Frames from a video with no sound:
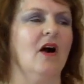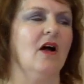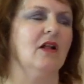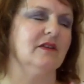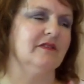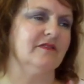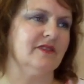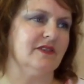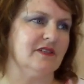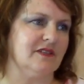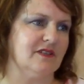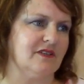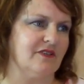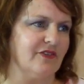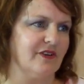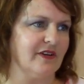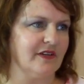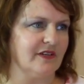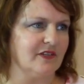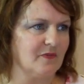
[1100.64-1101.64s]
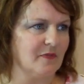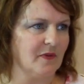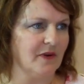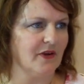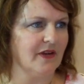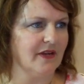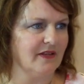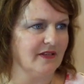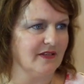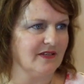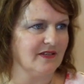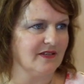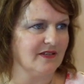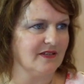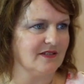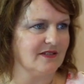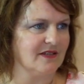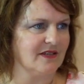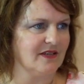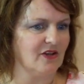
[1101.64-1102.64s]
all of these different
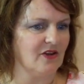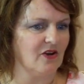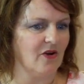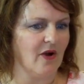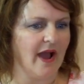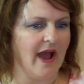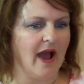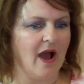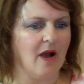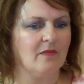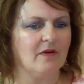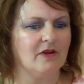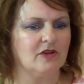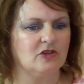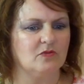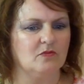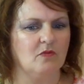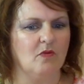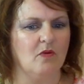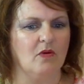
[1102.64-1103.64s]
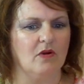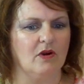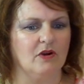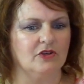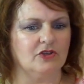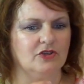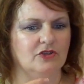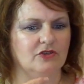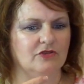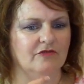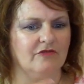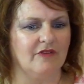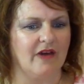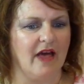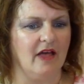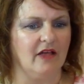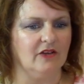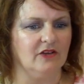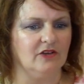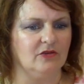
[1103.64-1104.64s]
experiences, how much more do you
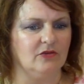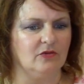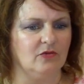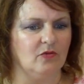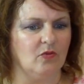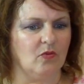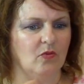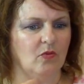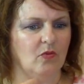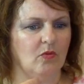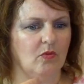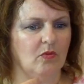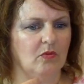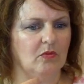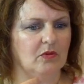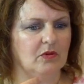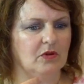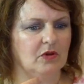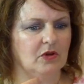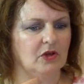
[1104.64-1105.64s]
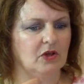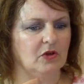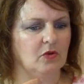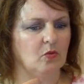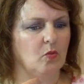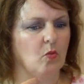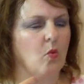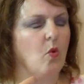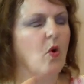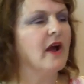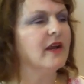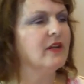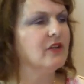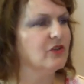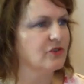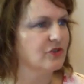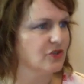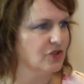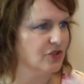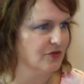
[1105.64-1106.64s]
value what
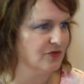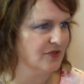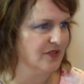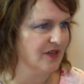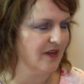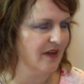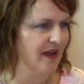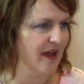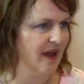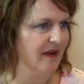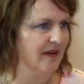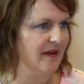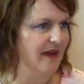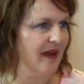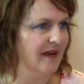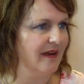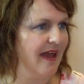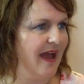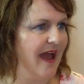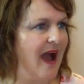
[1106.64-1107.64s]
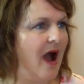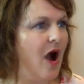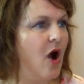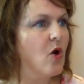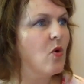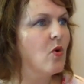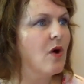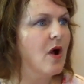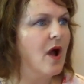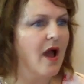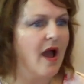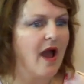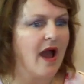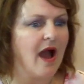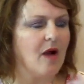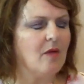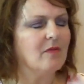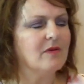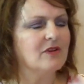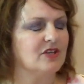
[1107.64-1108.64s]
you're choosing and how
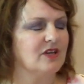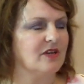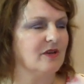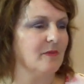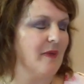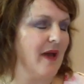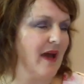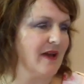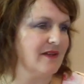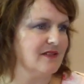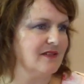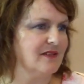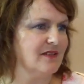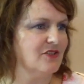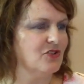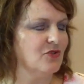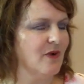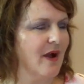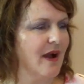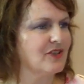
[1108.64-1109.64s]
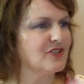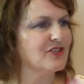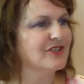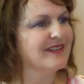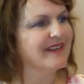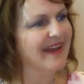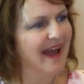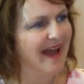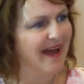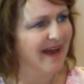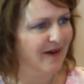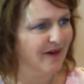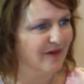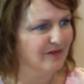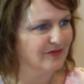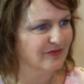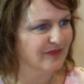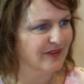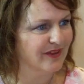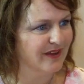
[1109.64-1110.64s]
much capacity do you actually
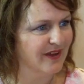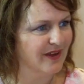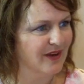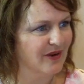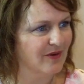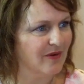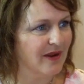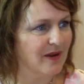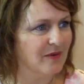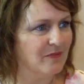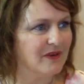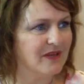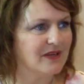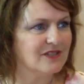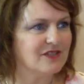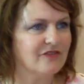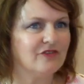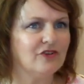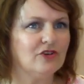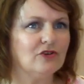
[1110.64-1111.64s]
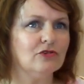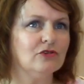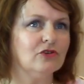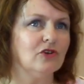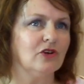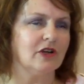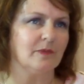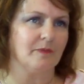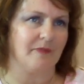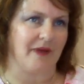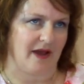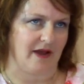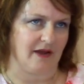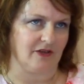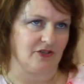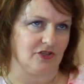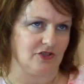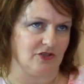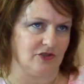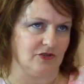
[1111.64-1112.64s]
have? Right? Because if you look
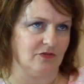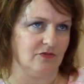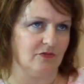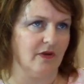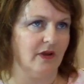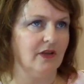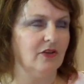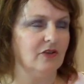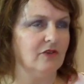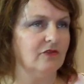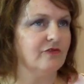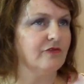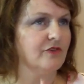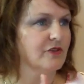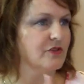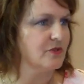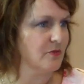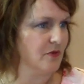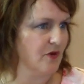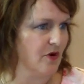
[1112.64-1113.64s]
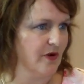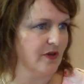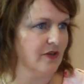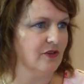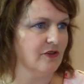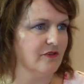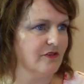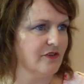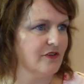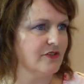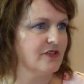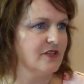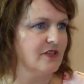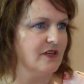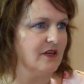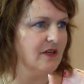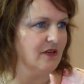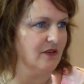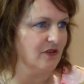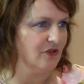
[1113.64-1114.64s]
back to when you first were going to
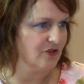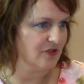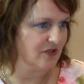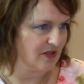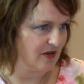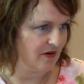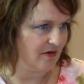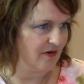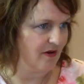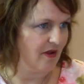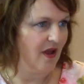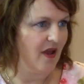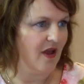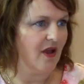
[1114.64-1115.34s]
university and your son,